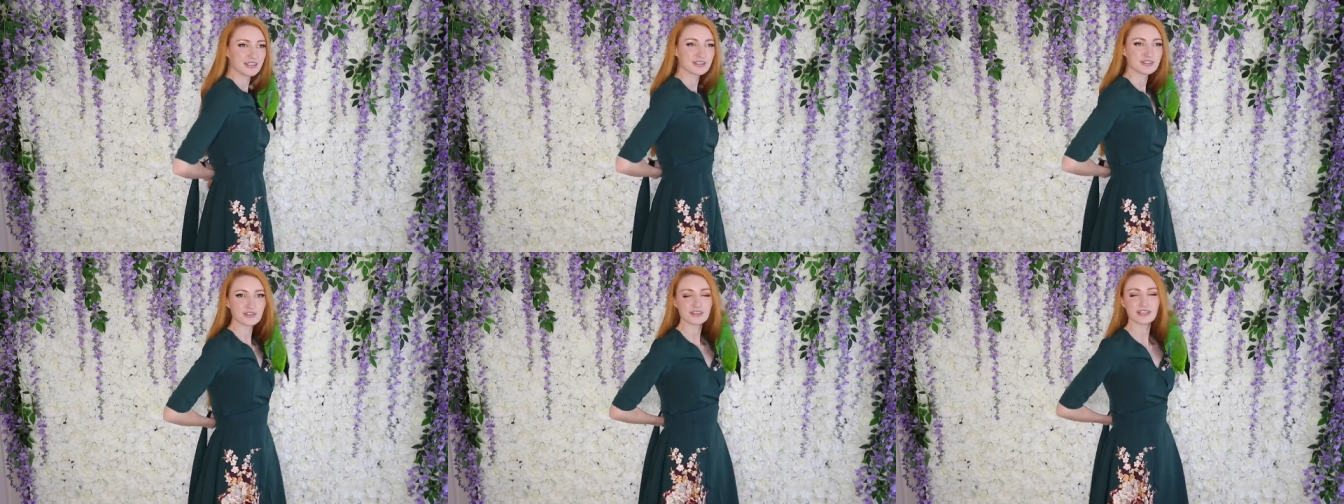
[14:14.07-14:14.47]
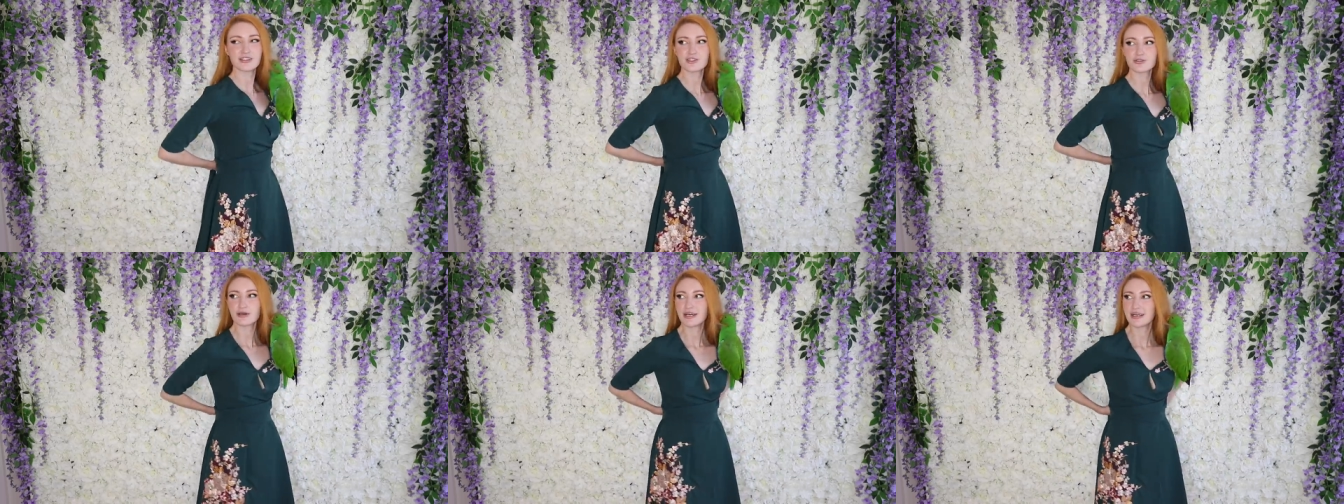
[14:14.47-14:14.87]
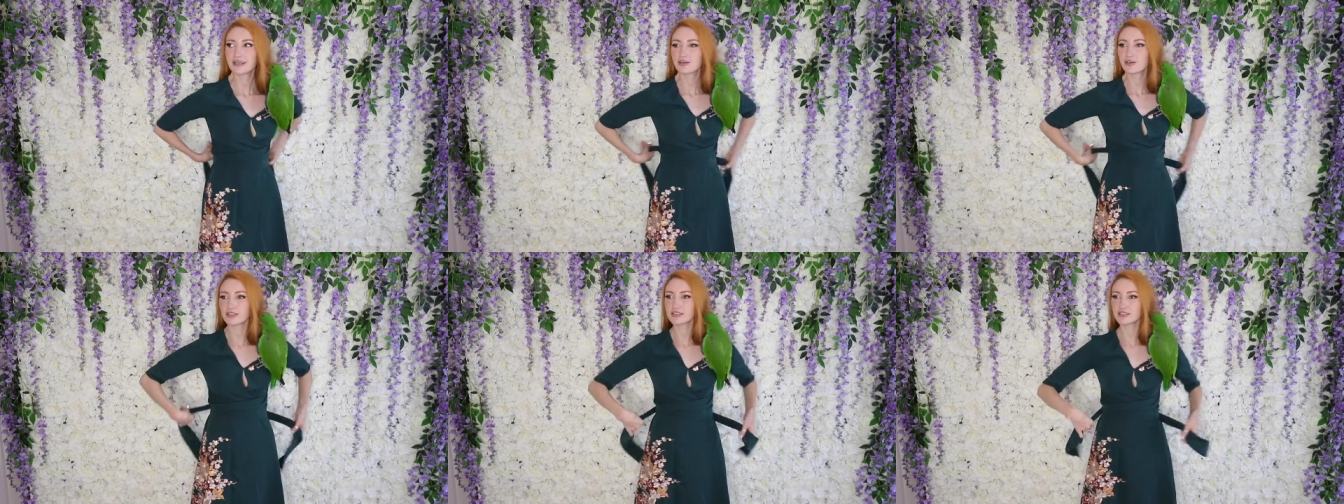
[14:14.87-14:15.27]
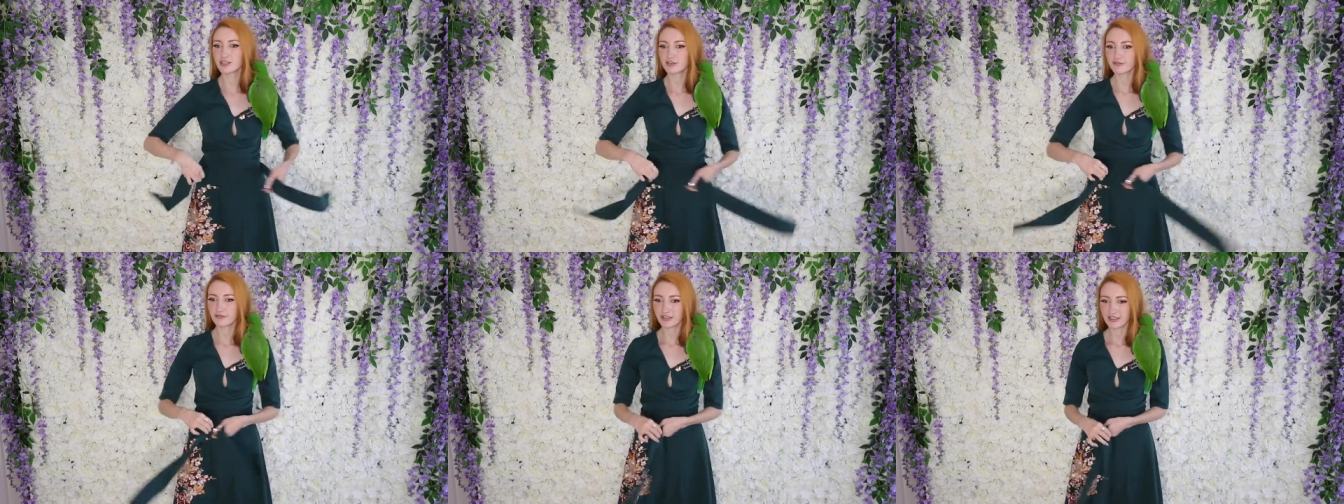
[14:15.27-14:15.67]
So then do I cross it
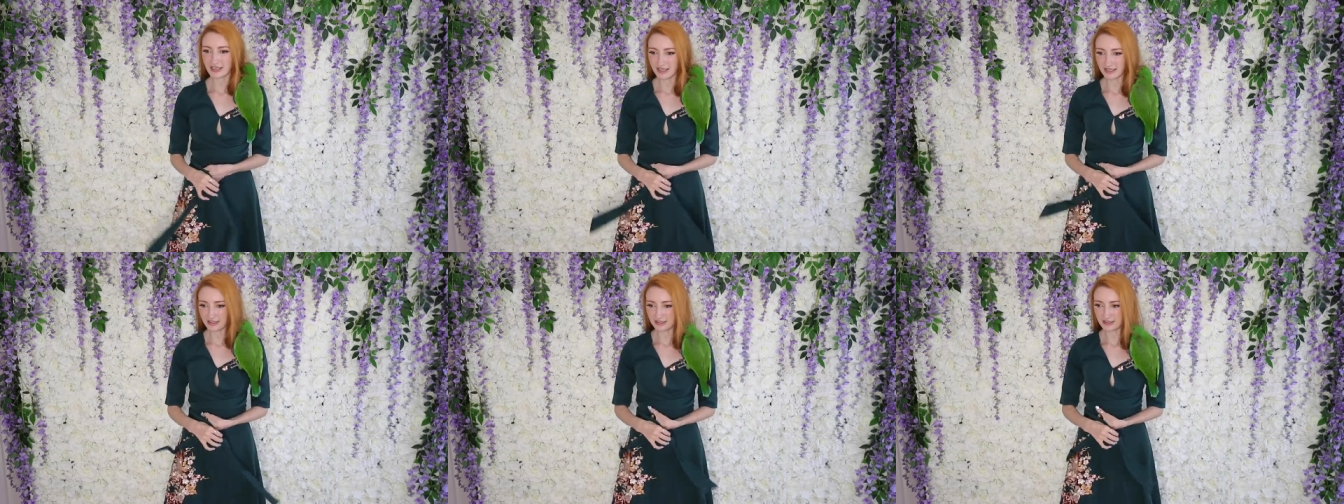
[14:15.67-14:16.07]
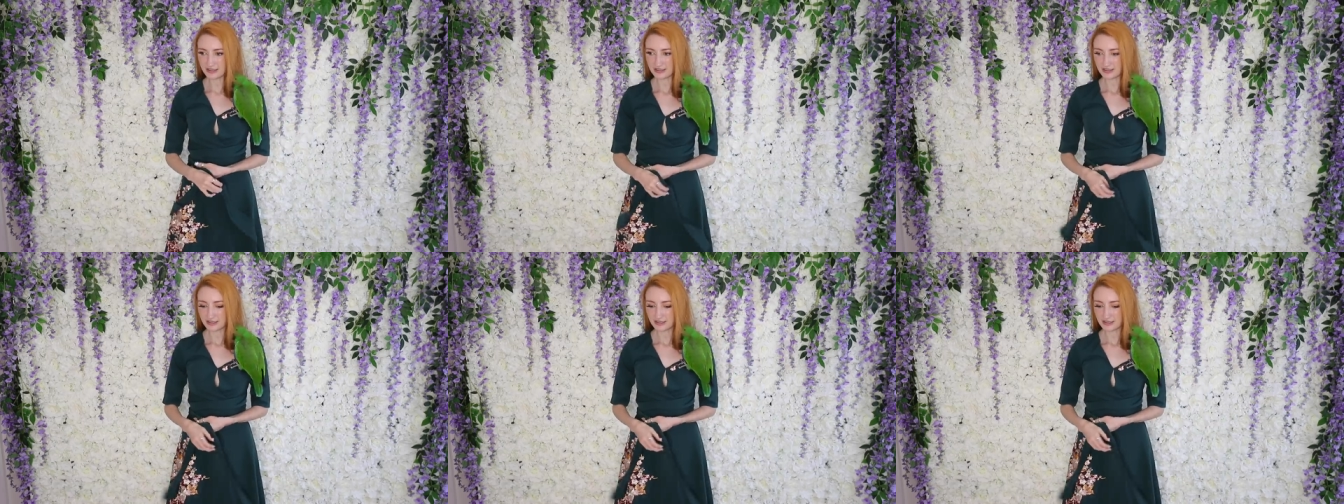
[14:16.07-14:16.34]
over again?